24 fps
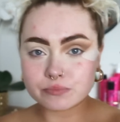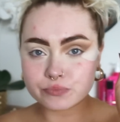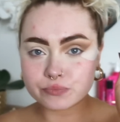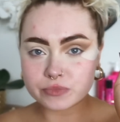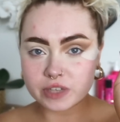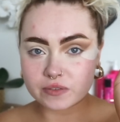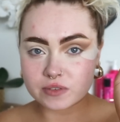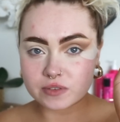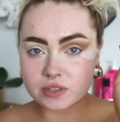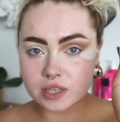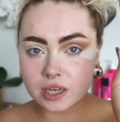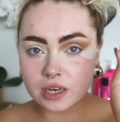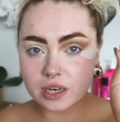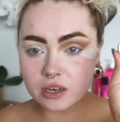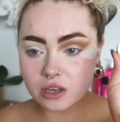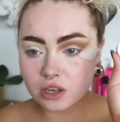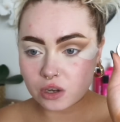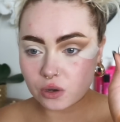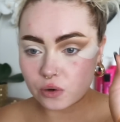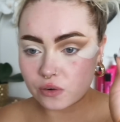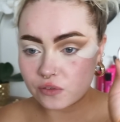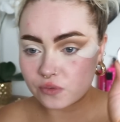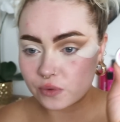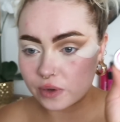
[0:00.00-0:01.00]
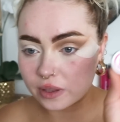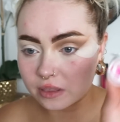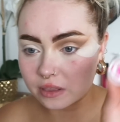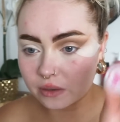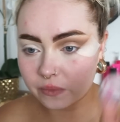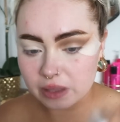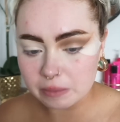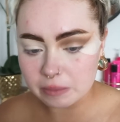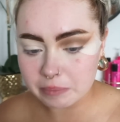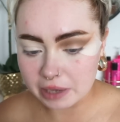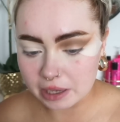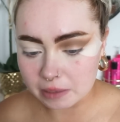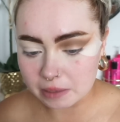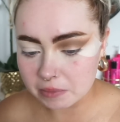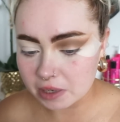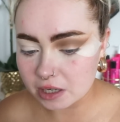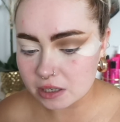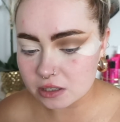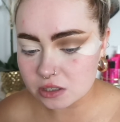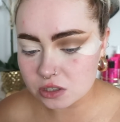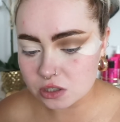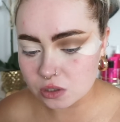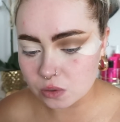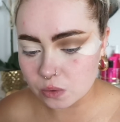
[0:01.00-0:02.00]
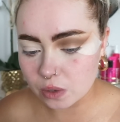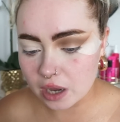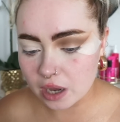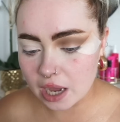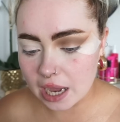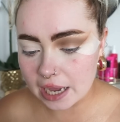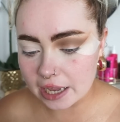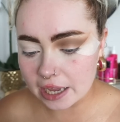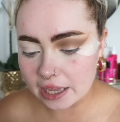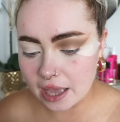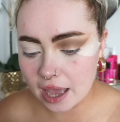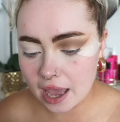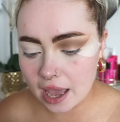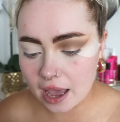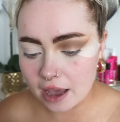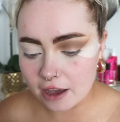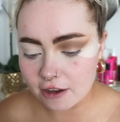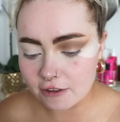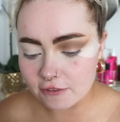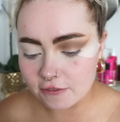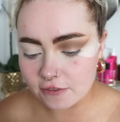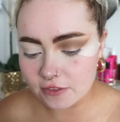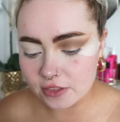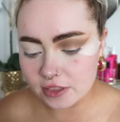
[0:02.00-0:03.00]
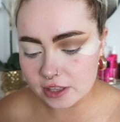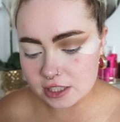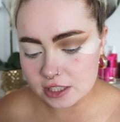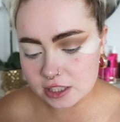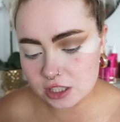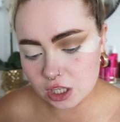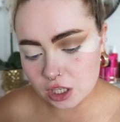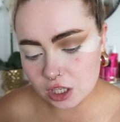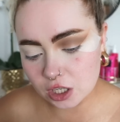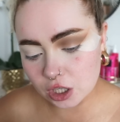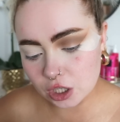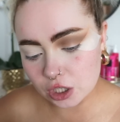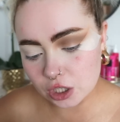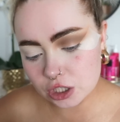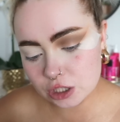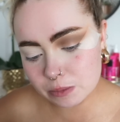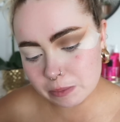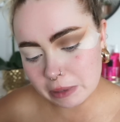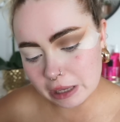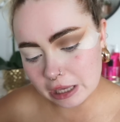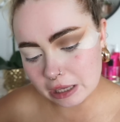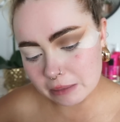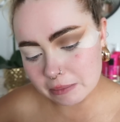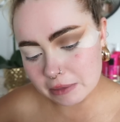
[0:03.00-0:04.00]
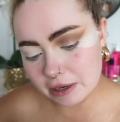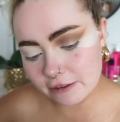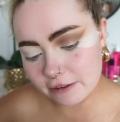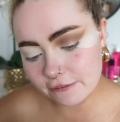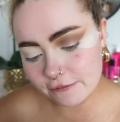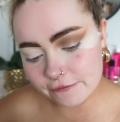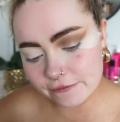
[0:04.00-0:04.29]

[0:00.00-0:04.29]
I've decided to go with a wee pigment, so I have this loose pigment